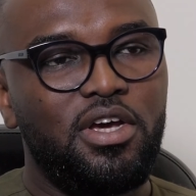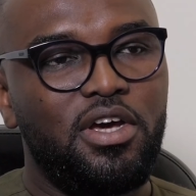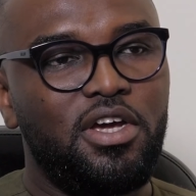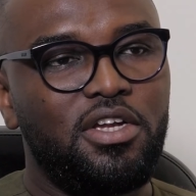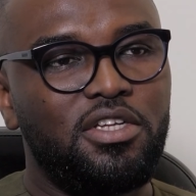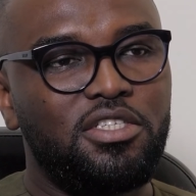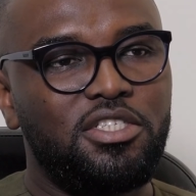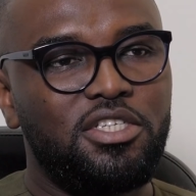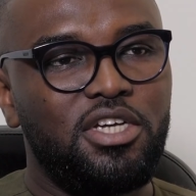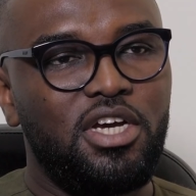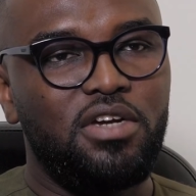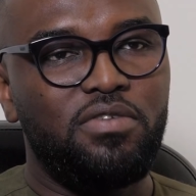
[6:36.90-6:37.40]

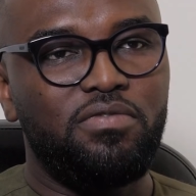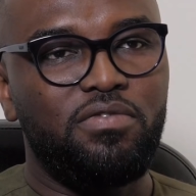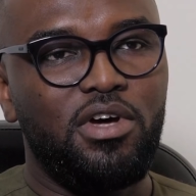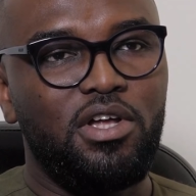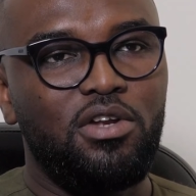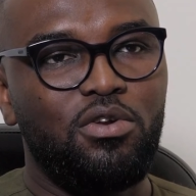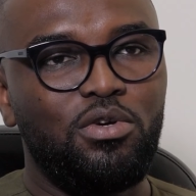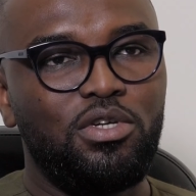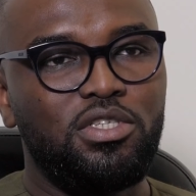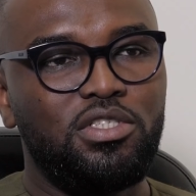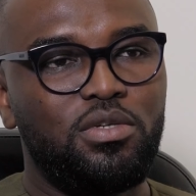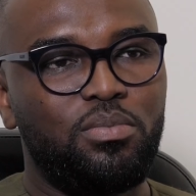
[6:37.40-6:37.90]
And shared
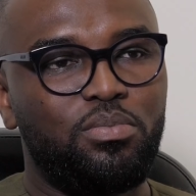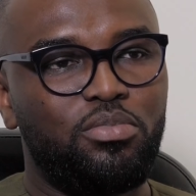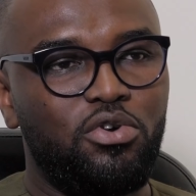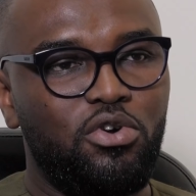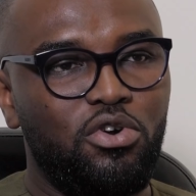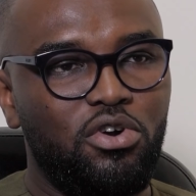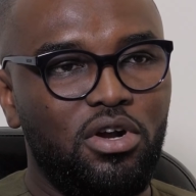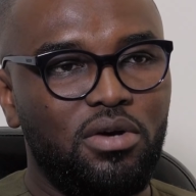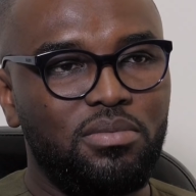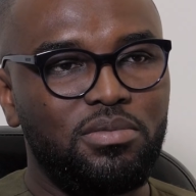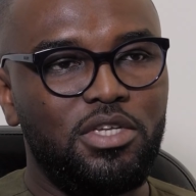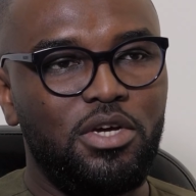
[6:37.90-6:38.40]
value is the
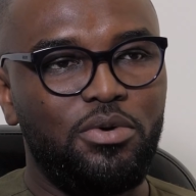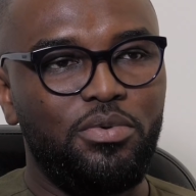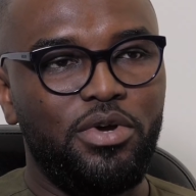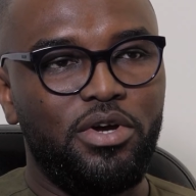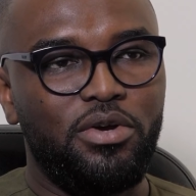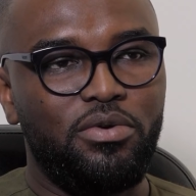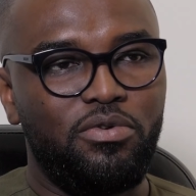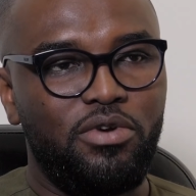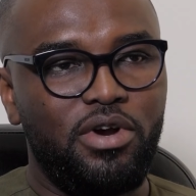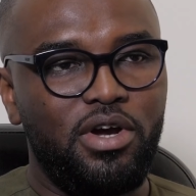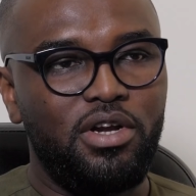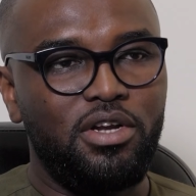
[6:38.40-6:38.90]
programs that we
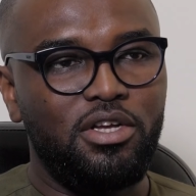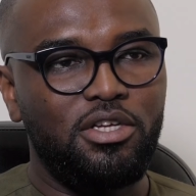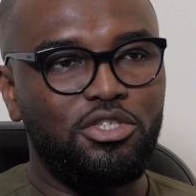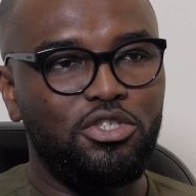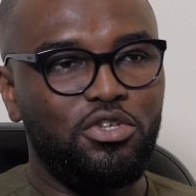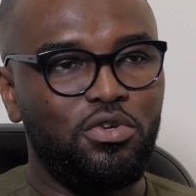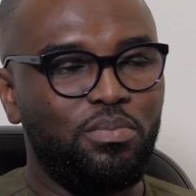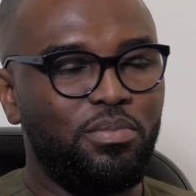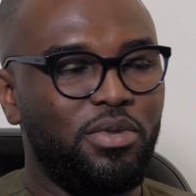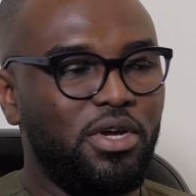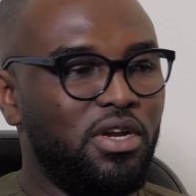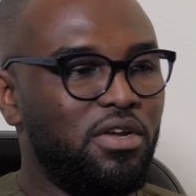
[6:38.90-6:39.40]
are running
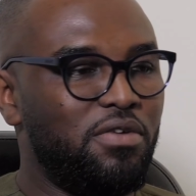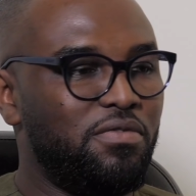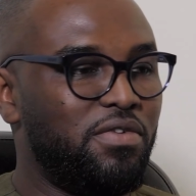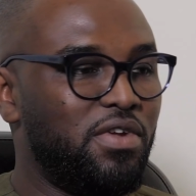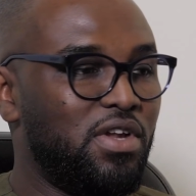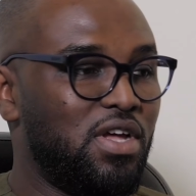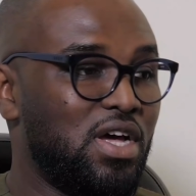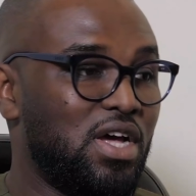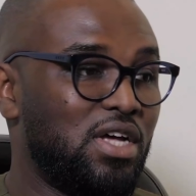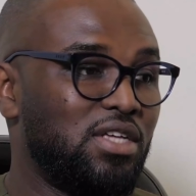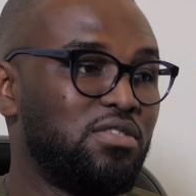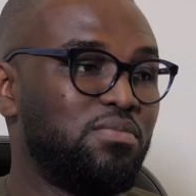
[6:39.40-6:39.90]
should
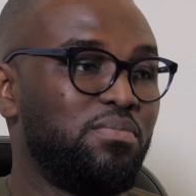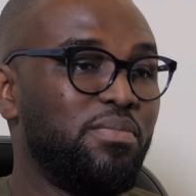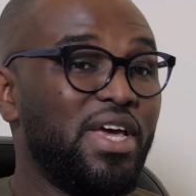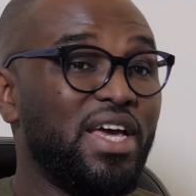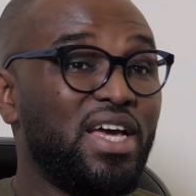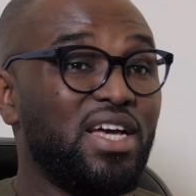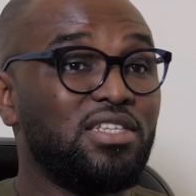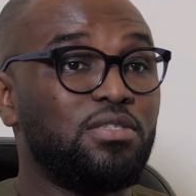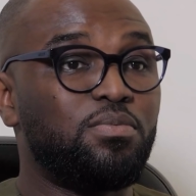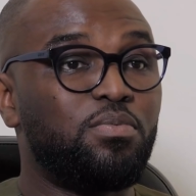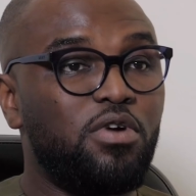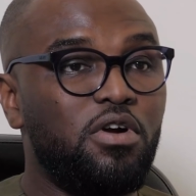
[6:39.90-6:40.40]
benefit us,
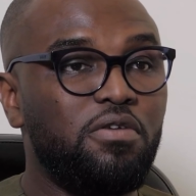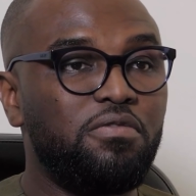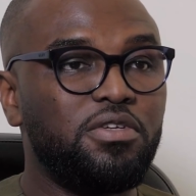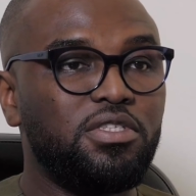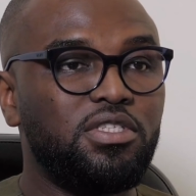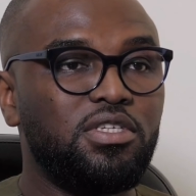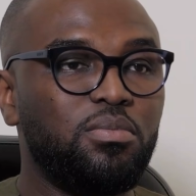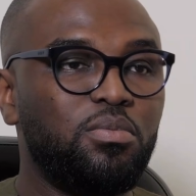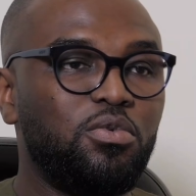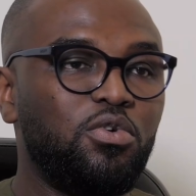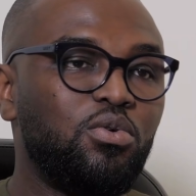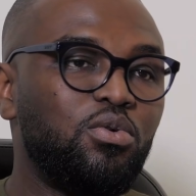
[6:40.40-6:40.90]
make us
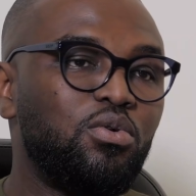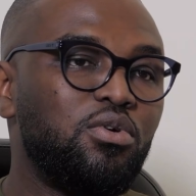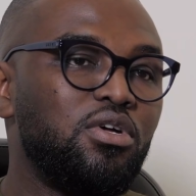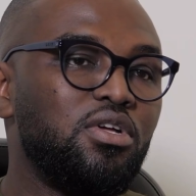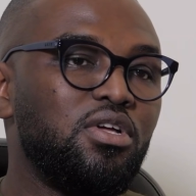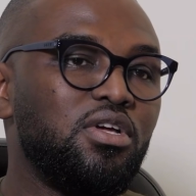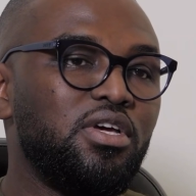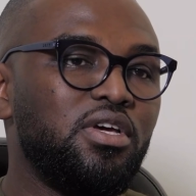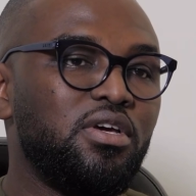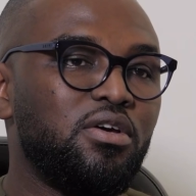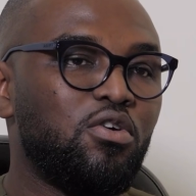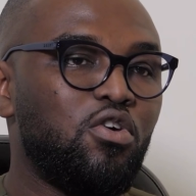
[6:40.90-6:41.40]
profitable
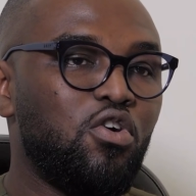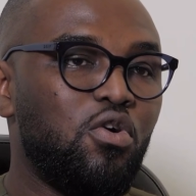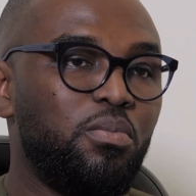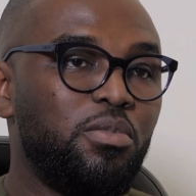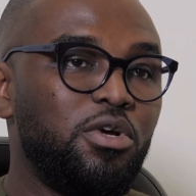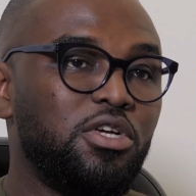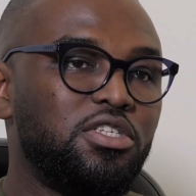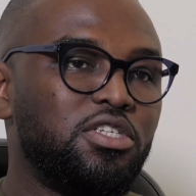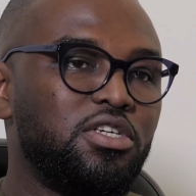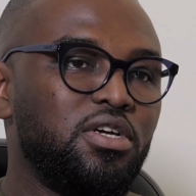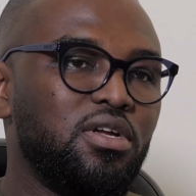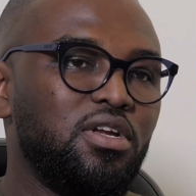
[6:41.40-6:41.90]

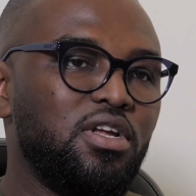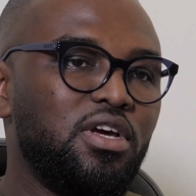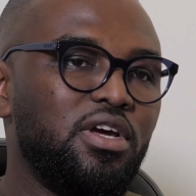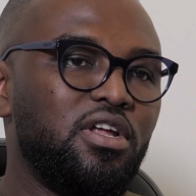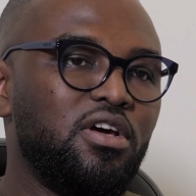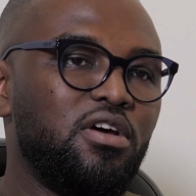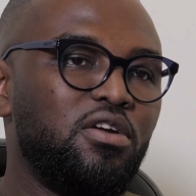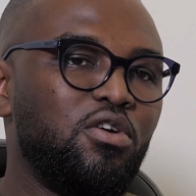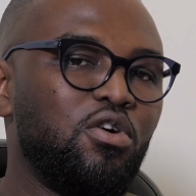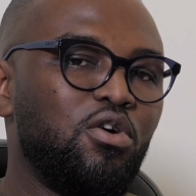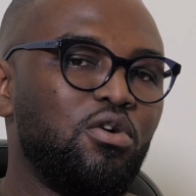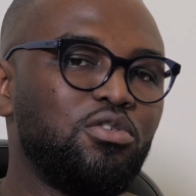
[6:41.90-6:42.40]
commercially,
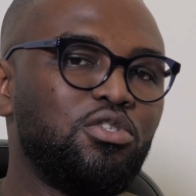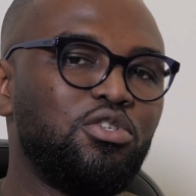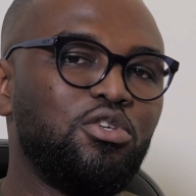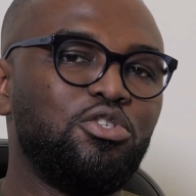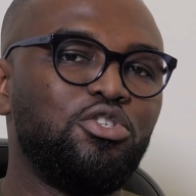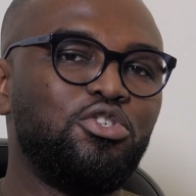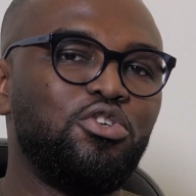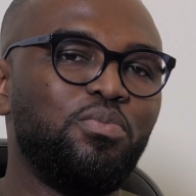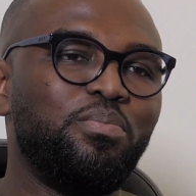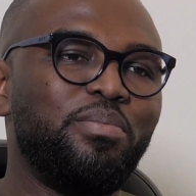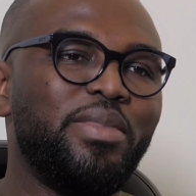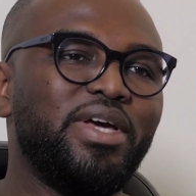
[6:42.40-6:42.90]
and also
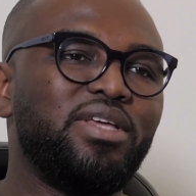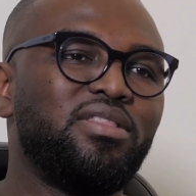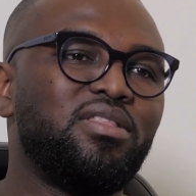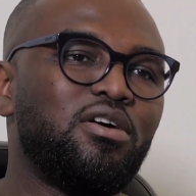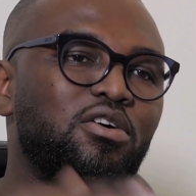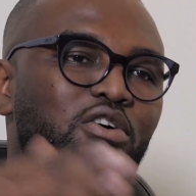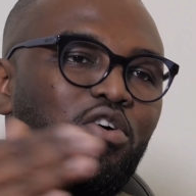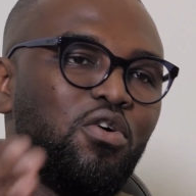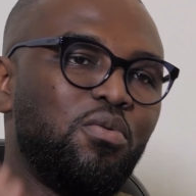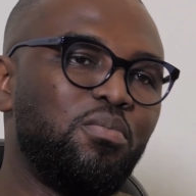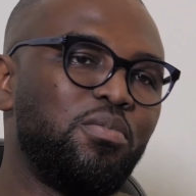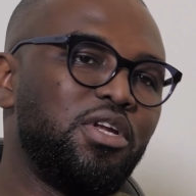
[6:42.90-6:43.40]
should make
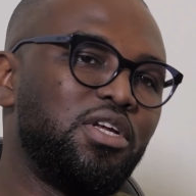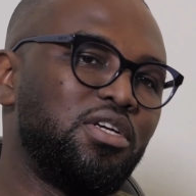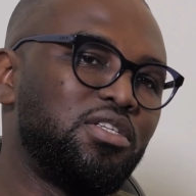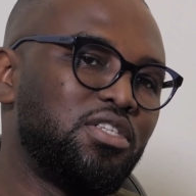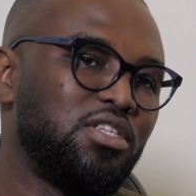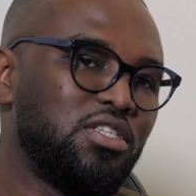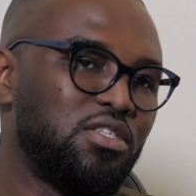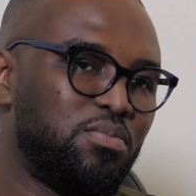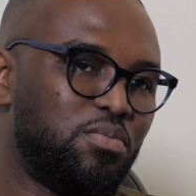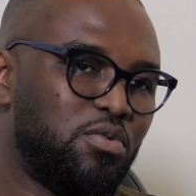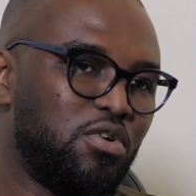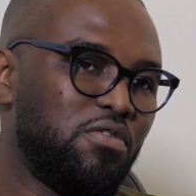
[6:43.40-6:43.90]
the
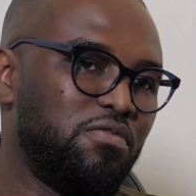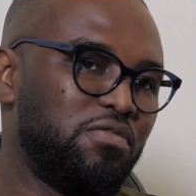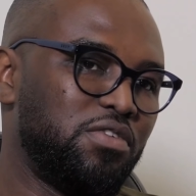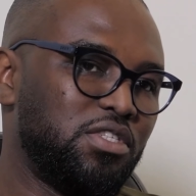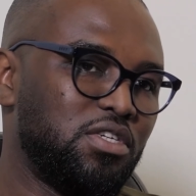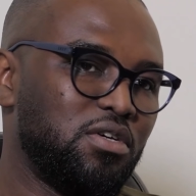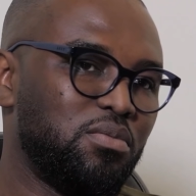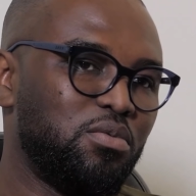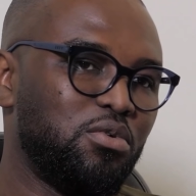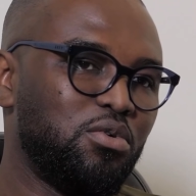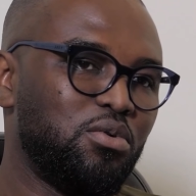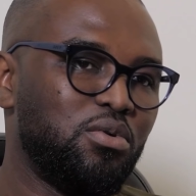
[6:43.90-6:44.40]
communities
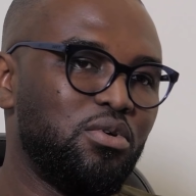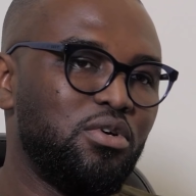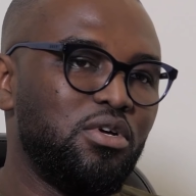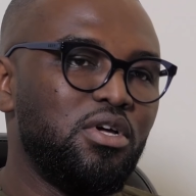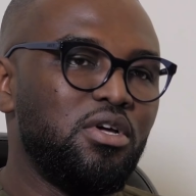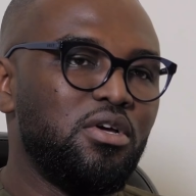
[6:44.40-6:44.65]
profitable.